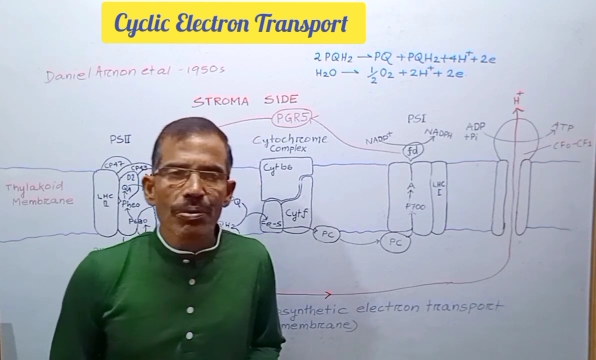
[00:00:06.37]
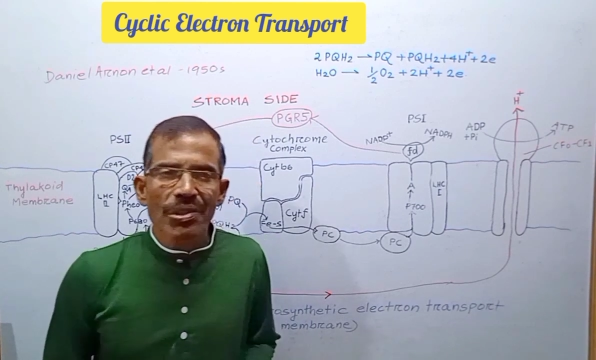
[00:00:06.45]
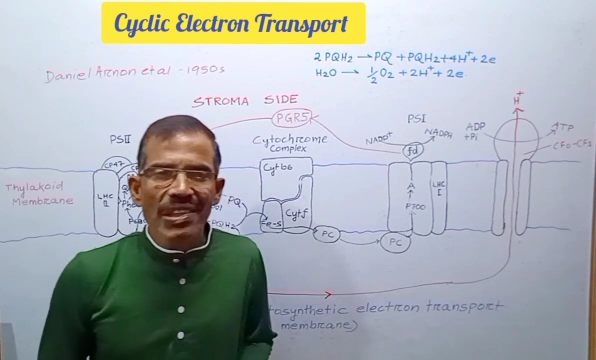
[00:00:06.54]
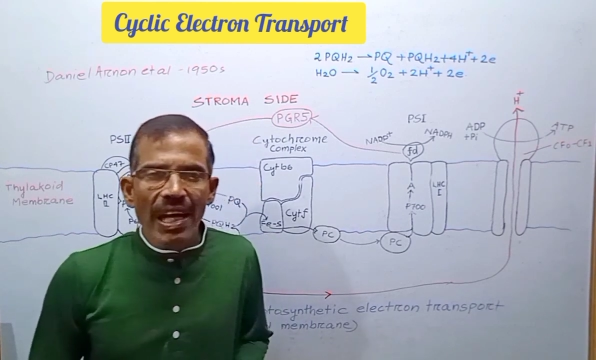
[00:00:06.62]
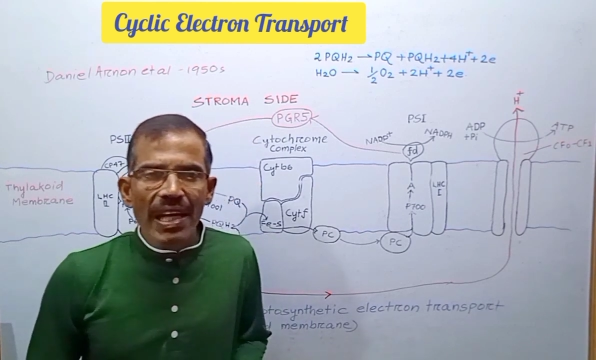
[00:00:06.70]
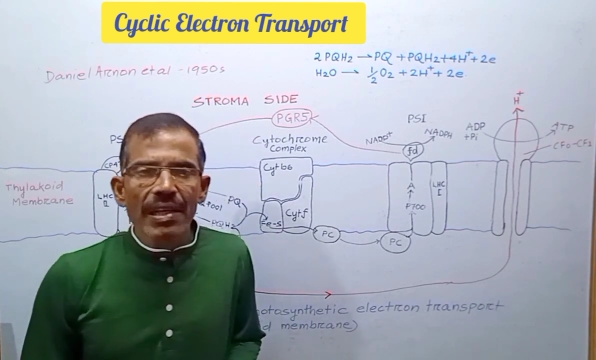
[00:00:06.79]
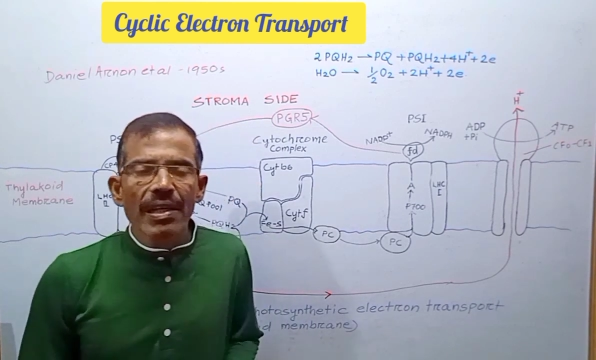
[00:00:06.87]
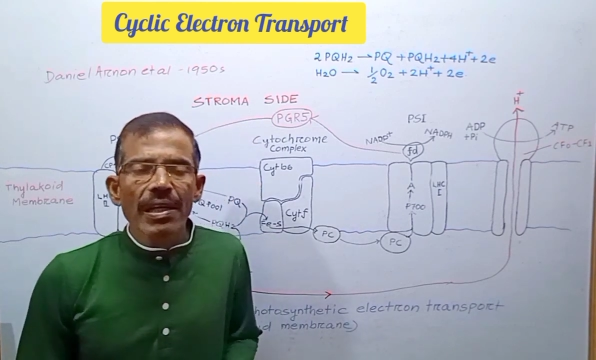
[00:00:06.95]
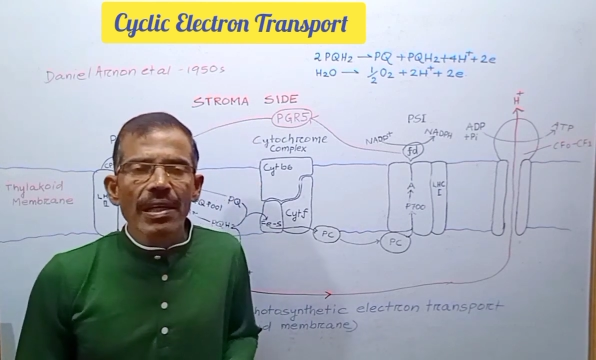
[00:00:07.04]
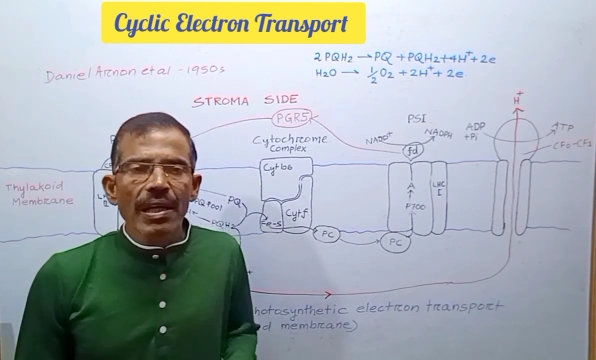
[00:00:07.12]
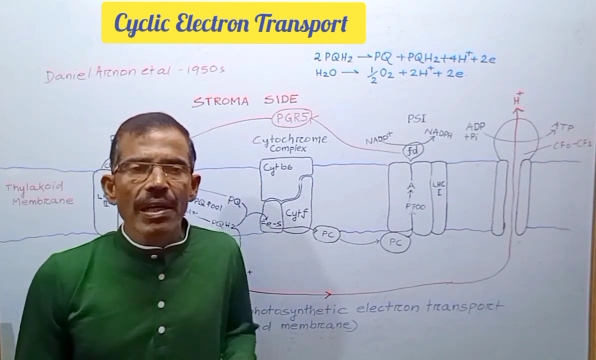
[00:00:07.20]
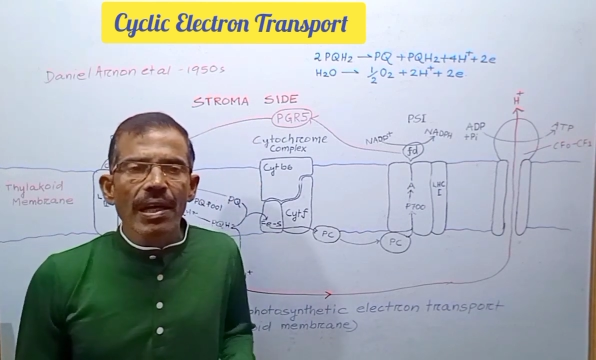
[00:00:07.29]

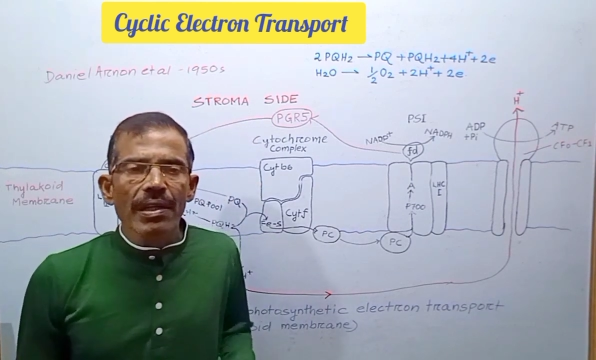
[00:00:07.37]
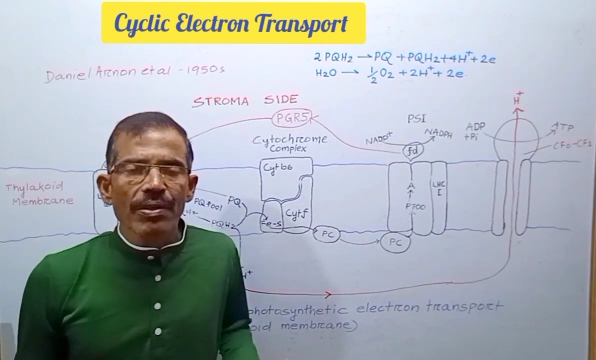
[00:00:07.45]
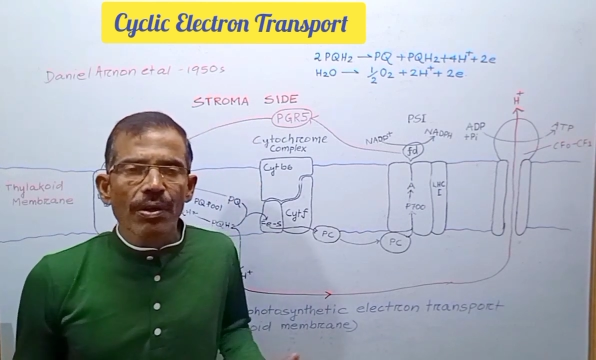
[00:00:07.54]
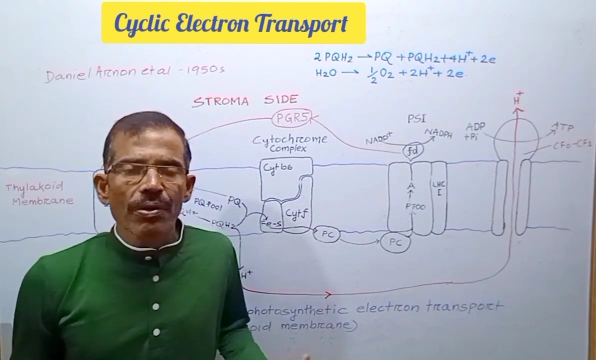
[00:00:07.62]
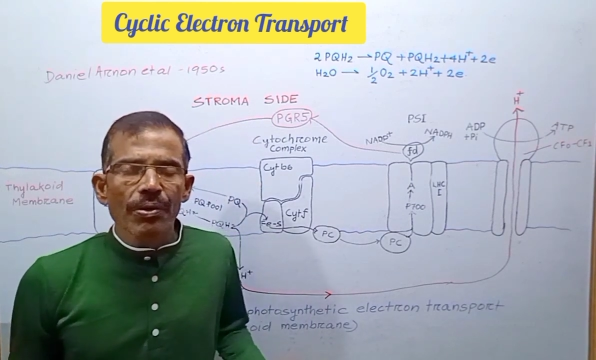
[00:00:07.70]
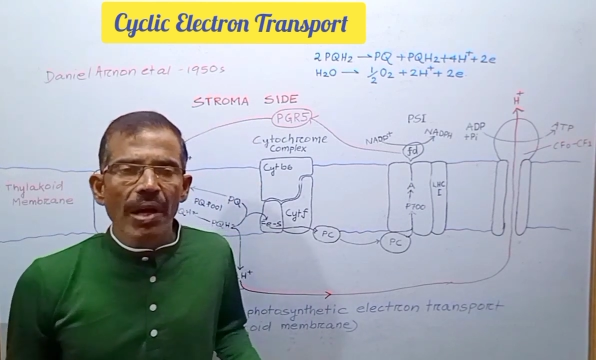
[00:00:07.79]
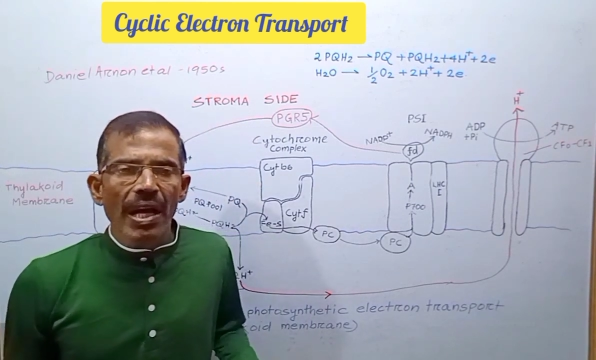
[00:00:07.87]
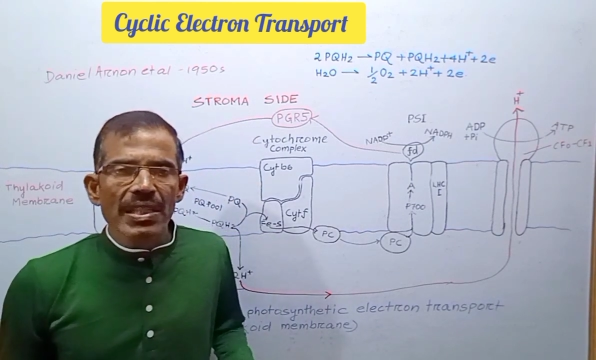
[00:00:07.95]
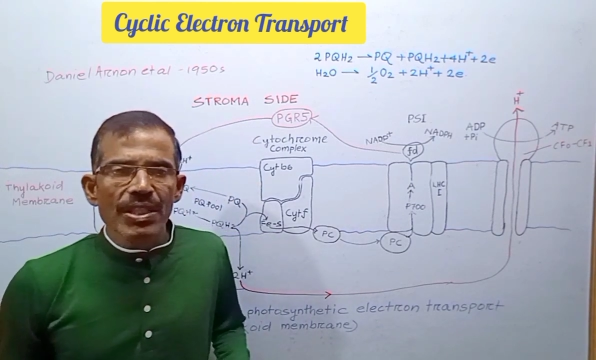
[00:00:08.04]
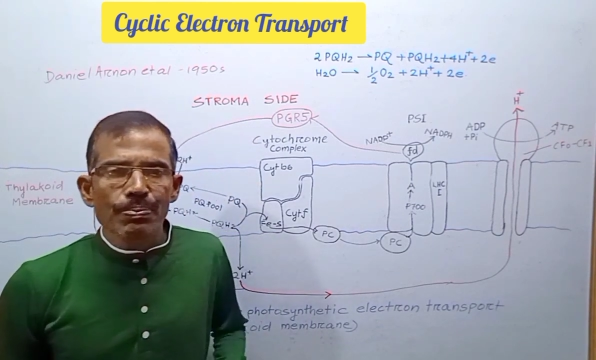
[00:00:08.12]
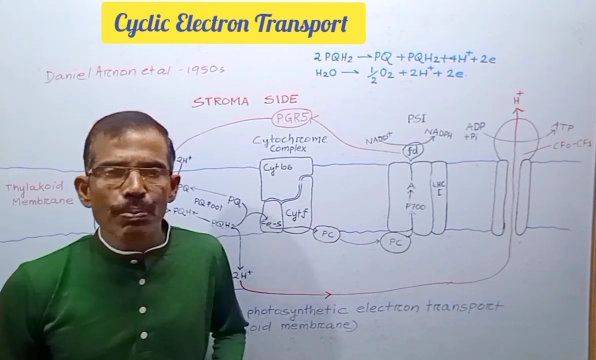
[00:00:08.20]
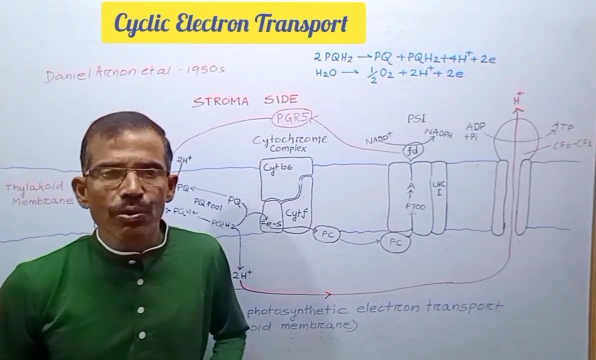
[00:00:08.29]
cyclic electron
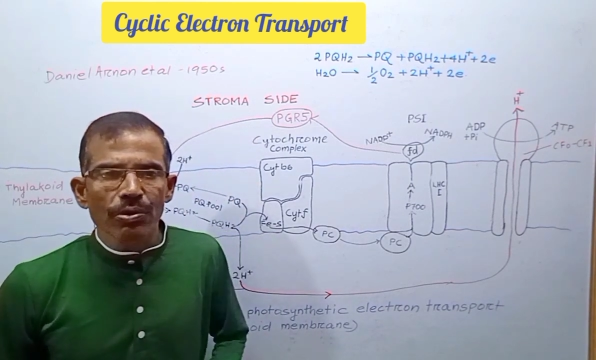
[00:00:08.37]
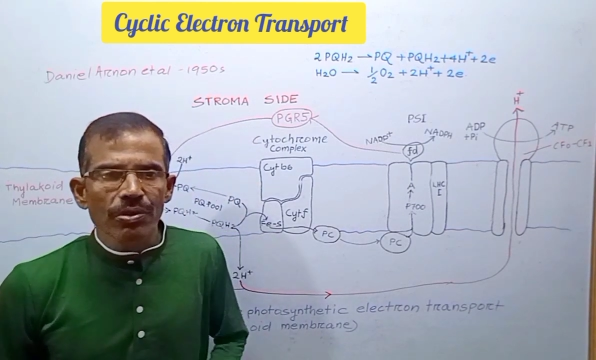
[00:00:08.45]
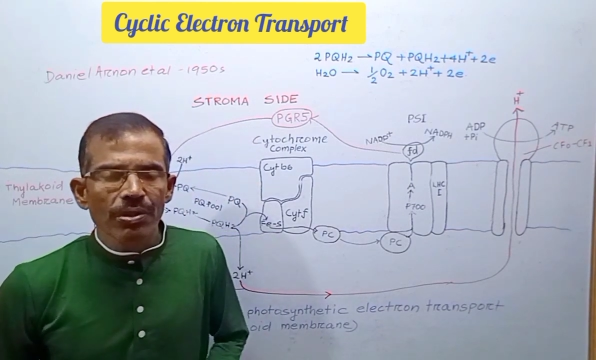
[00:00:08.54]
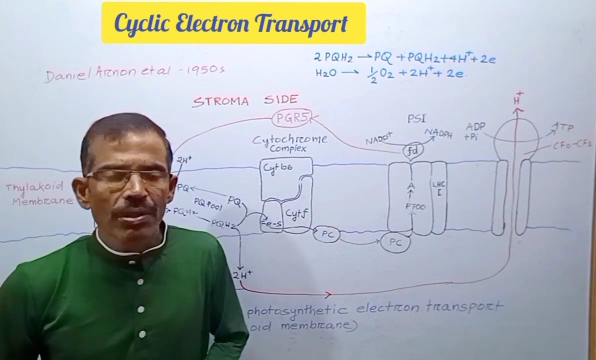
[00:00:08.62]
transport.